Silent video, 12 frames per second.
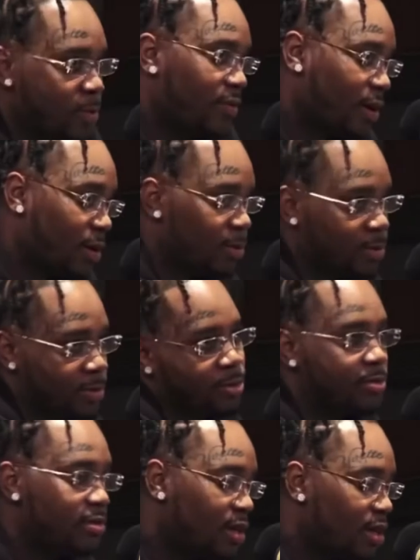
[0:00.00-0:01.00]
Whatever I go
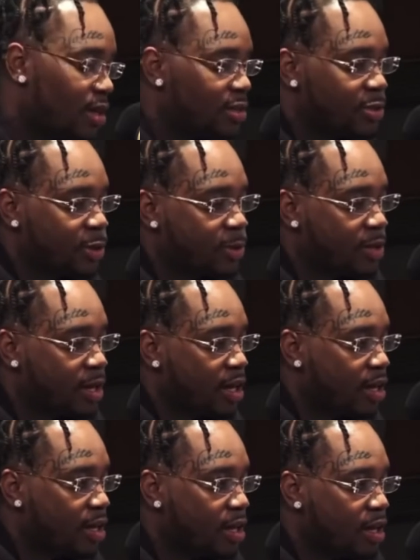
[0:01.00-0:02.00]
through. Bobby so,
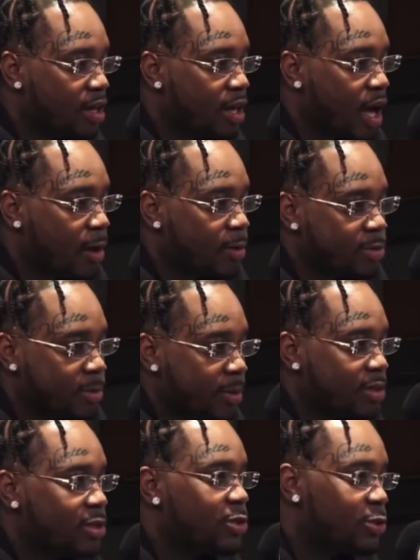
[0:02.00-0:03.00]
Horn like, also never heard of. I
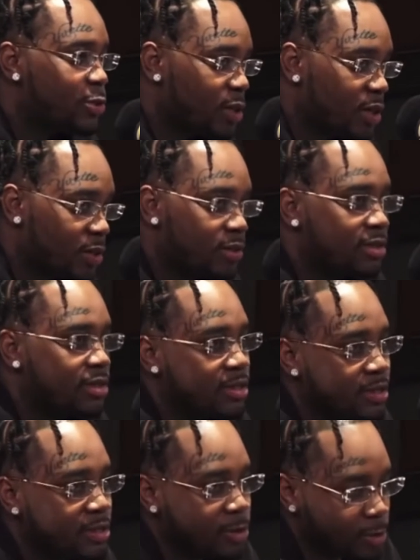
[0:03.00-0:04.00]
was on my way to the studio,
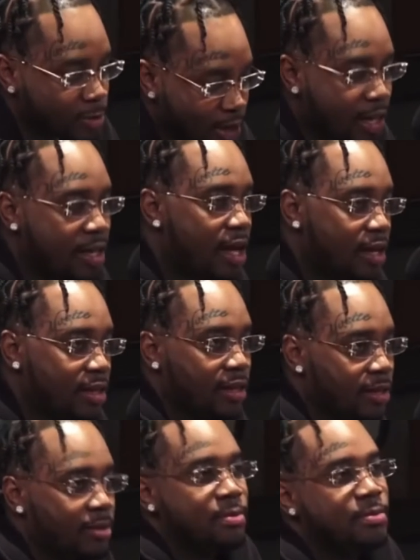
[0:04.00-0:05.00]
so so got locked
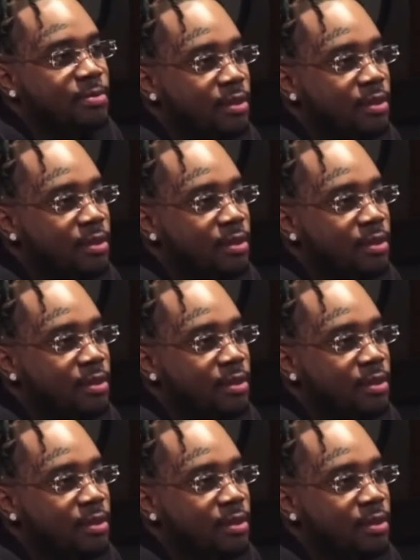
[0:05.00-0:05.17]
up.